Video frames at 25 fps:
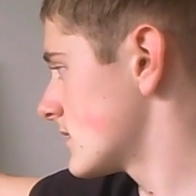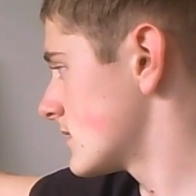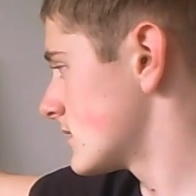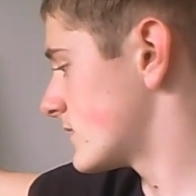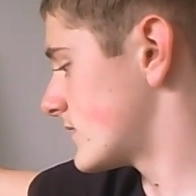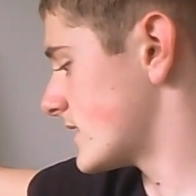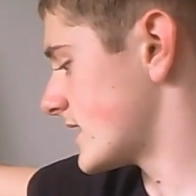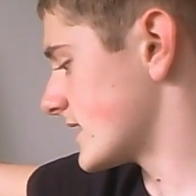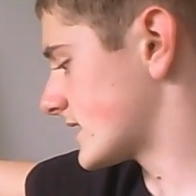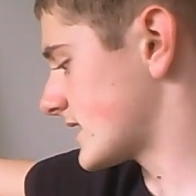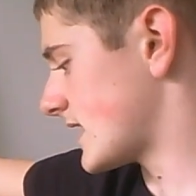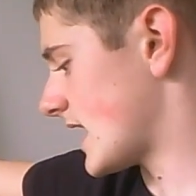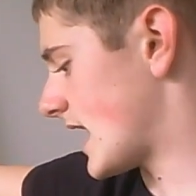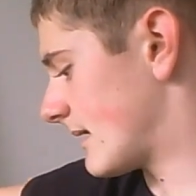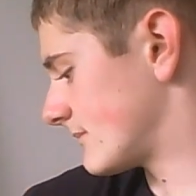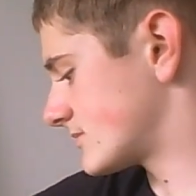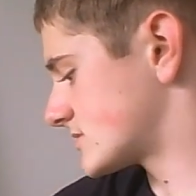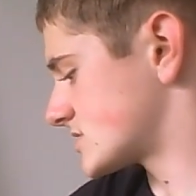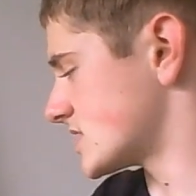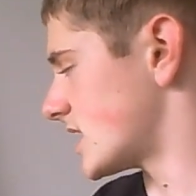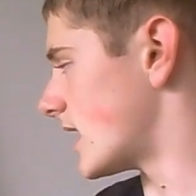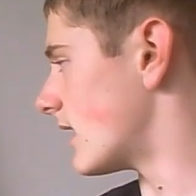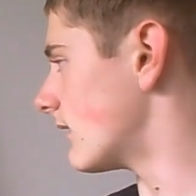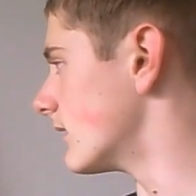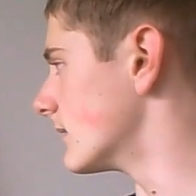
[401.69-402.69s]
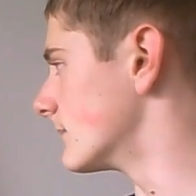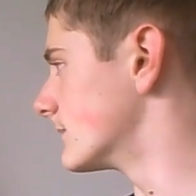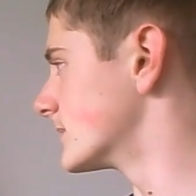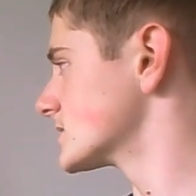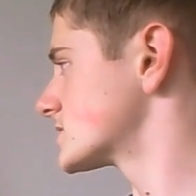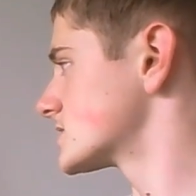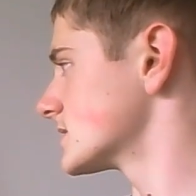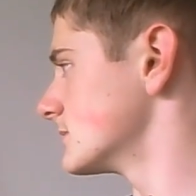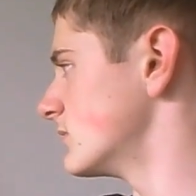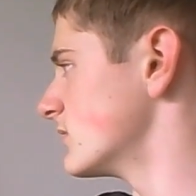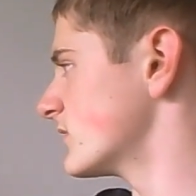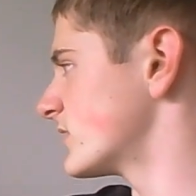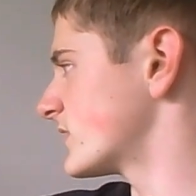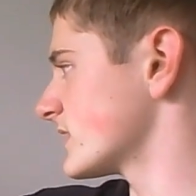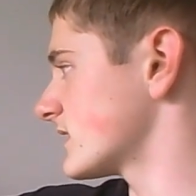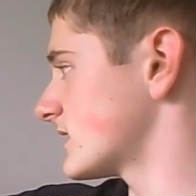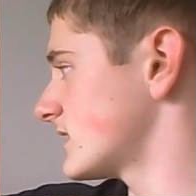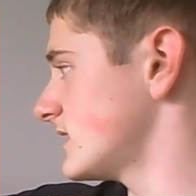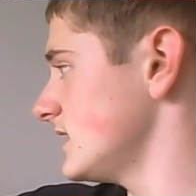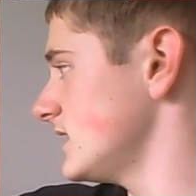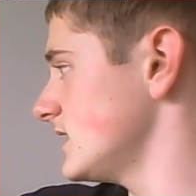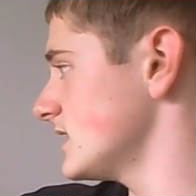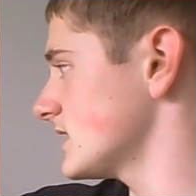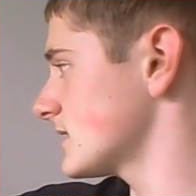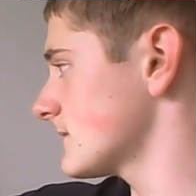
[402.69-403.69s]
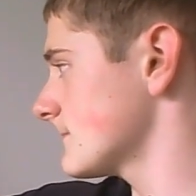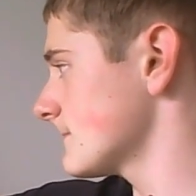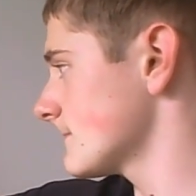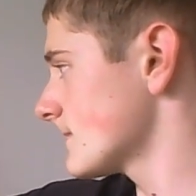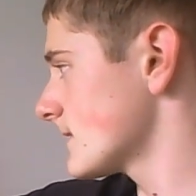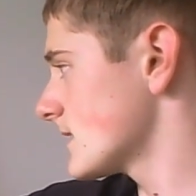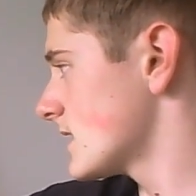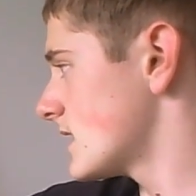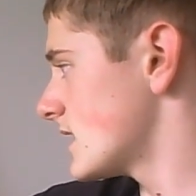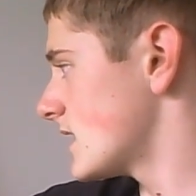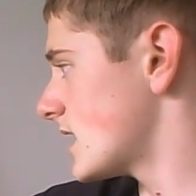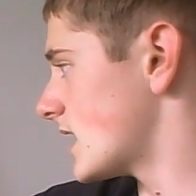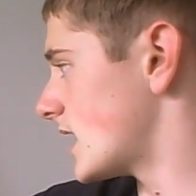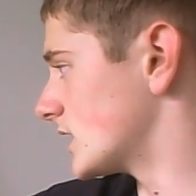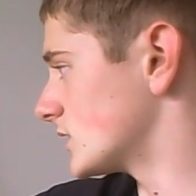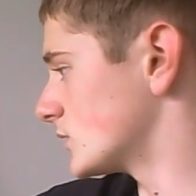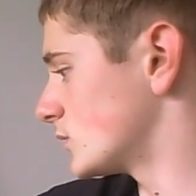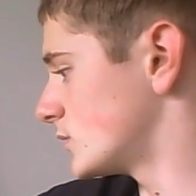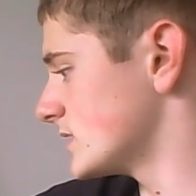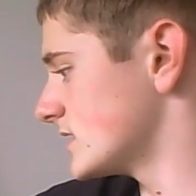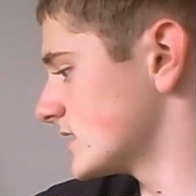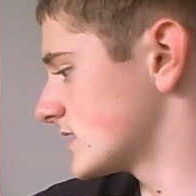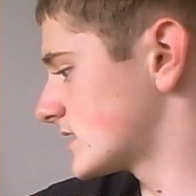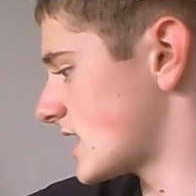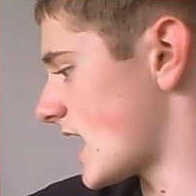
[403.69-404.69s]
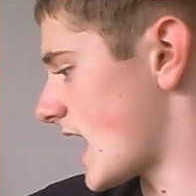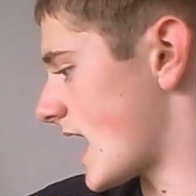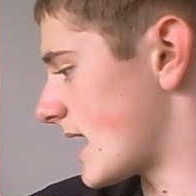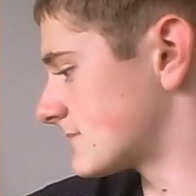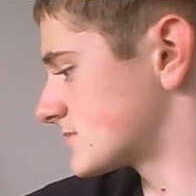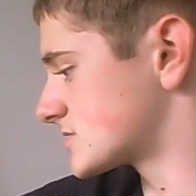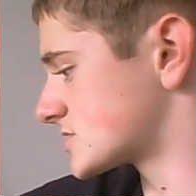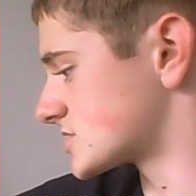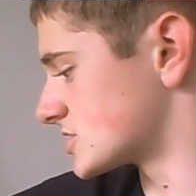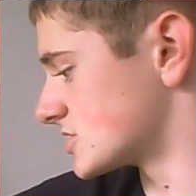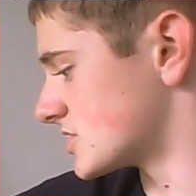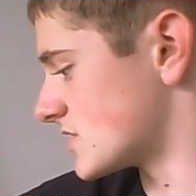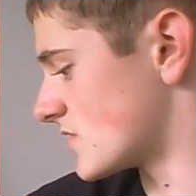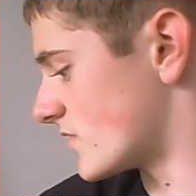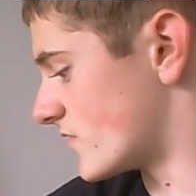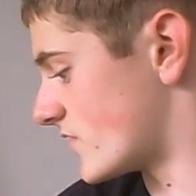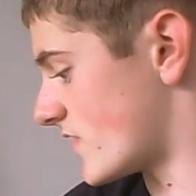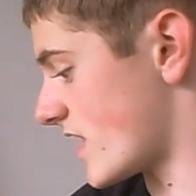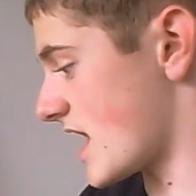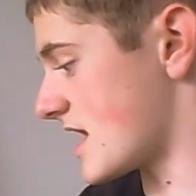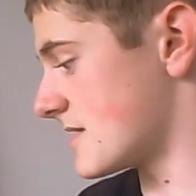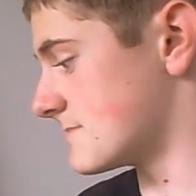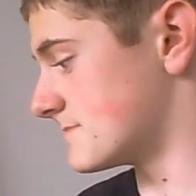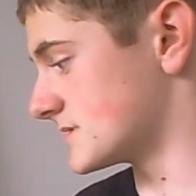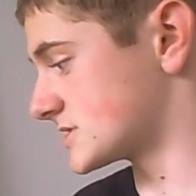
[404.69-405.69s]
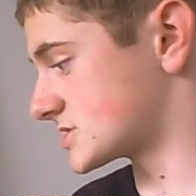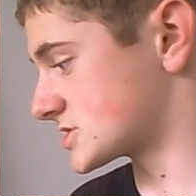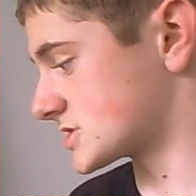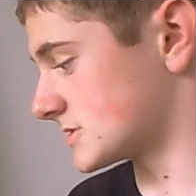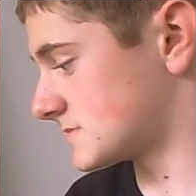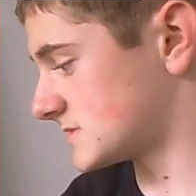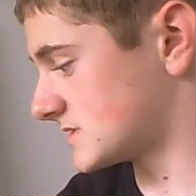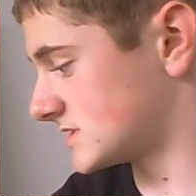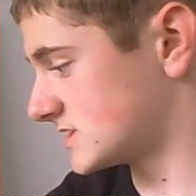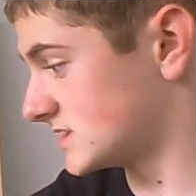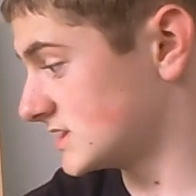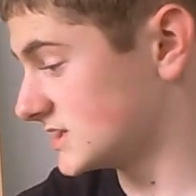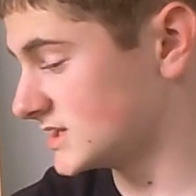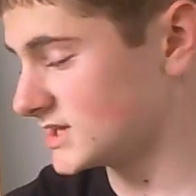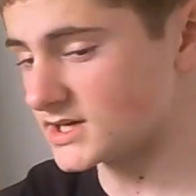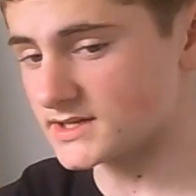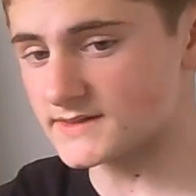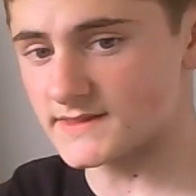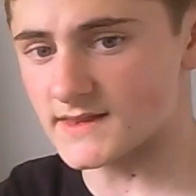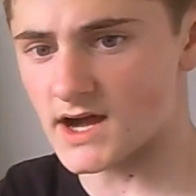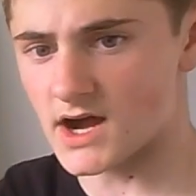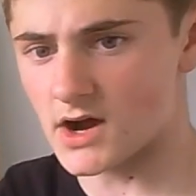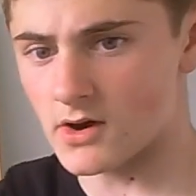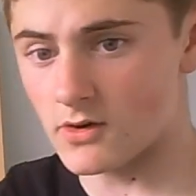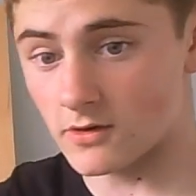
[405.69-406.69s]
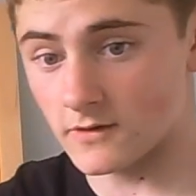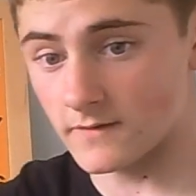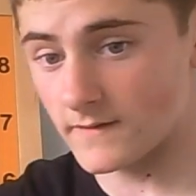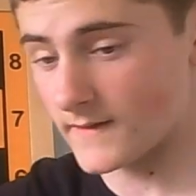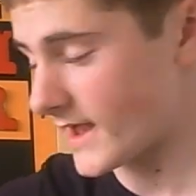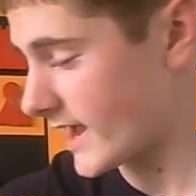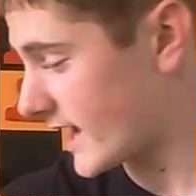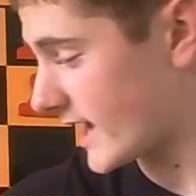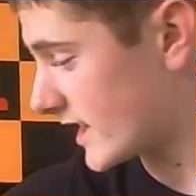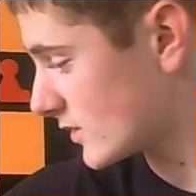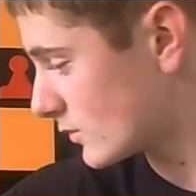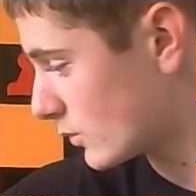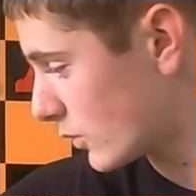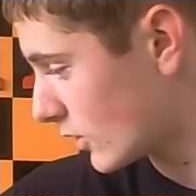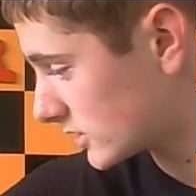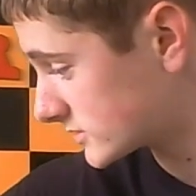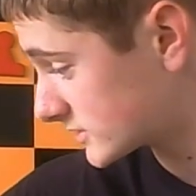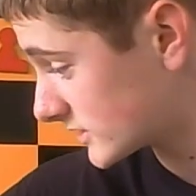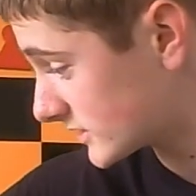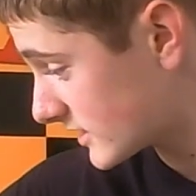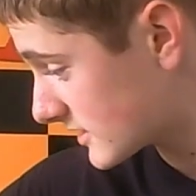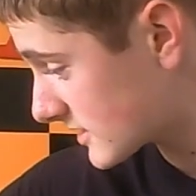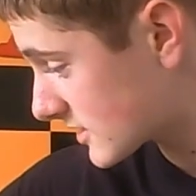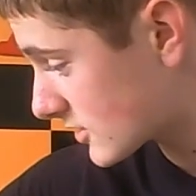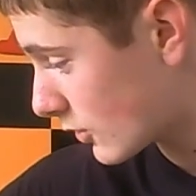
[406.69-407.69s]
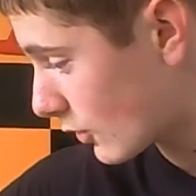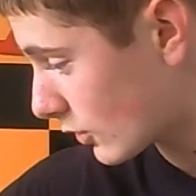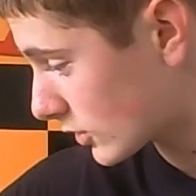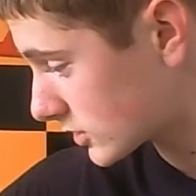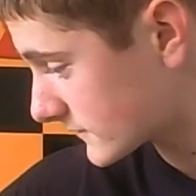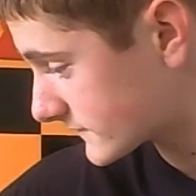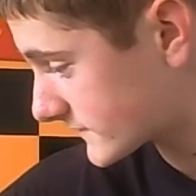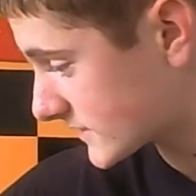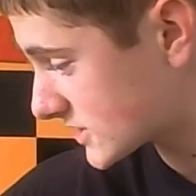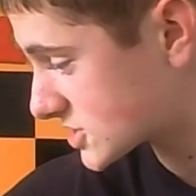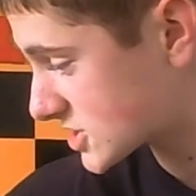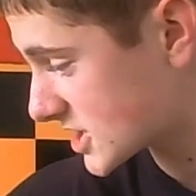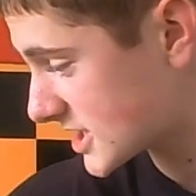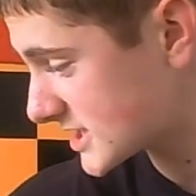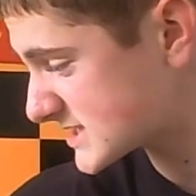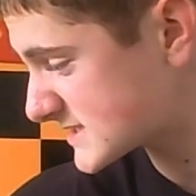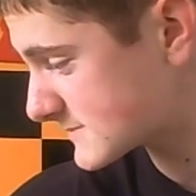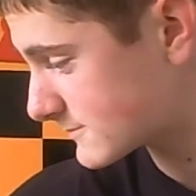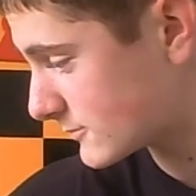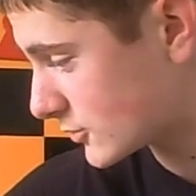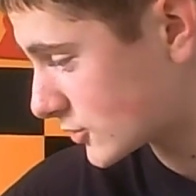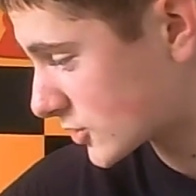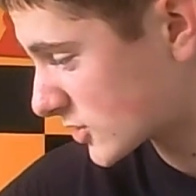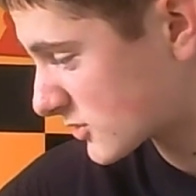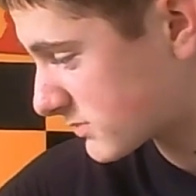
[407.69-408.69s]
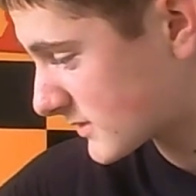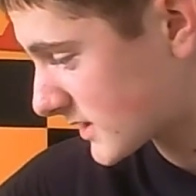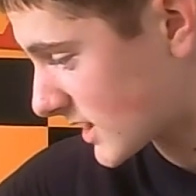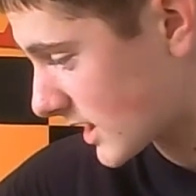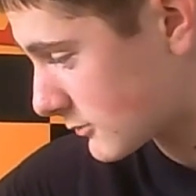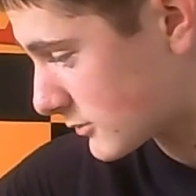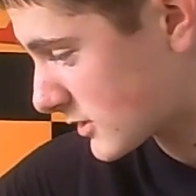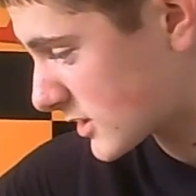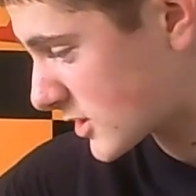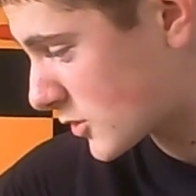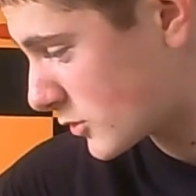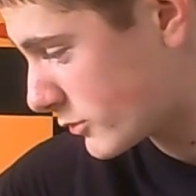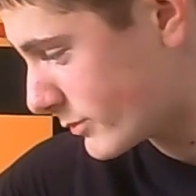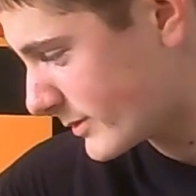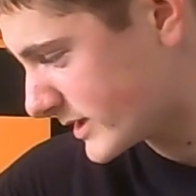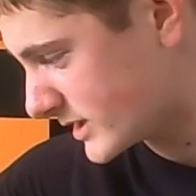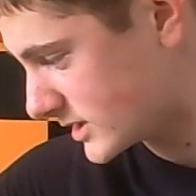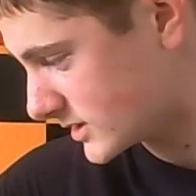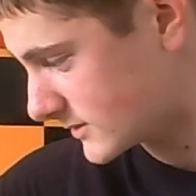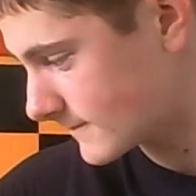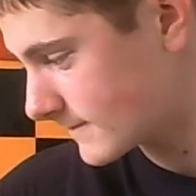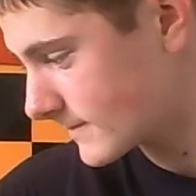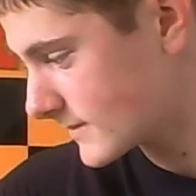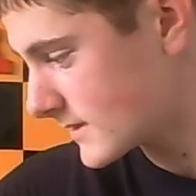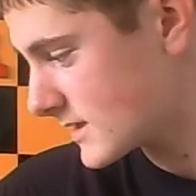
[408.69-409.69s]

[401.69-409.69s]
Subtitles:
they capture our bishop with the king, and we capture their bishop here now on a1 in the corner of the chessboard with our queen.